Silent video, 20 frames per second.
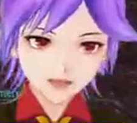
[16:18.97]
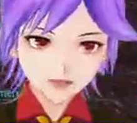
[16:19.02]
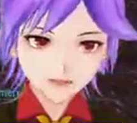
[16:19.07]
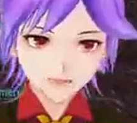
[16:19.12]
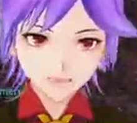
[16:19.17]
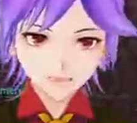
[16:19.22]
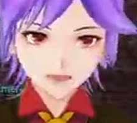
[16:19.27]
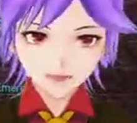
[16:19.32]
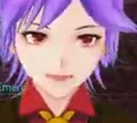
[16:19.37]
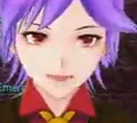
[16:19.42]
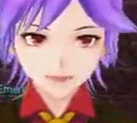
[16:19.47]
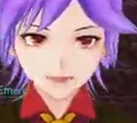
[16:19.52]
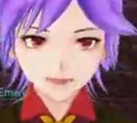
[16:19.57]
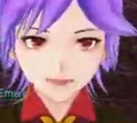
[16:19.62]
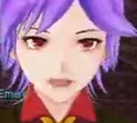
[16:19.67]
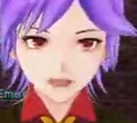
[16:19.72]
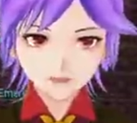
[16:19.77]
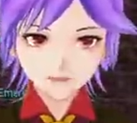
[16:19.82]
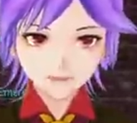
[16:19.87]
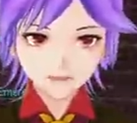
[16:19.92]
and that
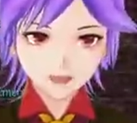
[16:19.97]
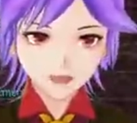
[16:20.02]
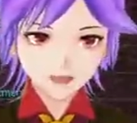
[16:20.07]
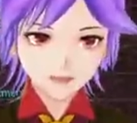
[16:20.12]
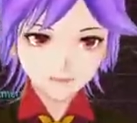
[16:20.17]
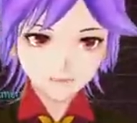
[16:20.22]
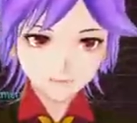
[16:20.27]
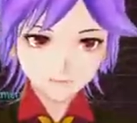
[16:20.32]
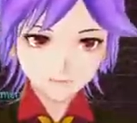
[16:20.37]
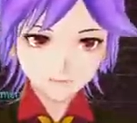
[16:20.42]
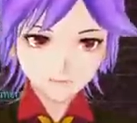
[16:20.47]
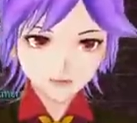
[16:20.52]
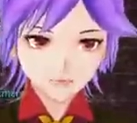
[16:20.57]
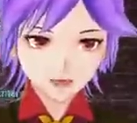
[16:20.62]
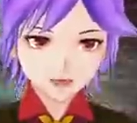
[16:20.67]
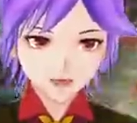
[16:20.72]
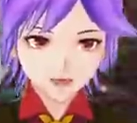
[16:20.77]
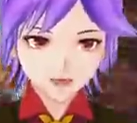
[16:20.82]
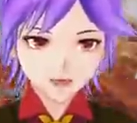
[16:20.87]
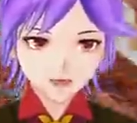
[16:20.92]
also got me
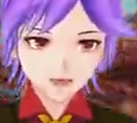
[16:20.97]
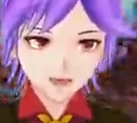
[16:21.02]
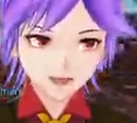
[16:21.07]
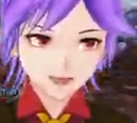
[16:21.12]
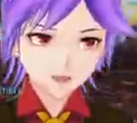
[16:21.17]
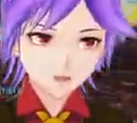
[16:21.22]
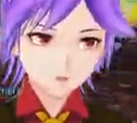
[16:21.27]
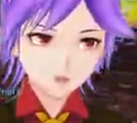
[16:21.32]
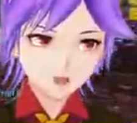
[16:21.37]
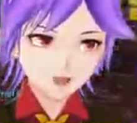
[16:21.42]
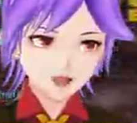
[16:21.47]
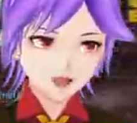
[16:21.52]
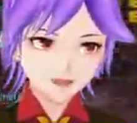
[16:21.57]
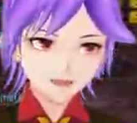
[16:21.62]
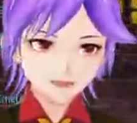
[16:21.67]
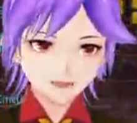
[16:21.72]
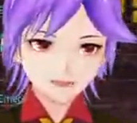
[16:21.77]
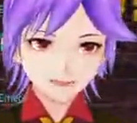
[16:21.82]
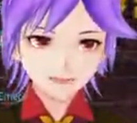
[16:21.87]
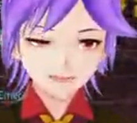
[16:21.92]
aggro of
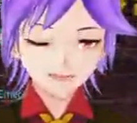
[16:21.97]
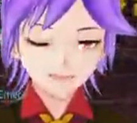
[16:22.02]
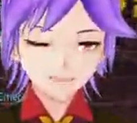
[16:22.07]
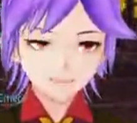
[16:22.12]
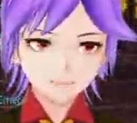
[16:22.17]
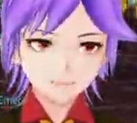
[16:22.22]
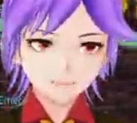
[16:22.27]
the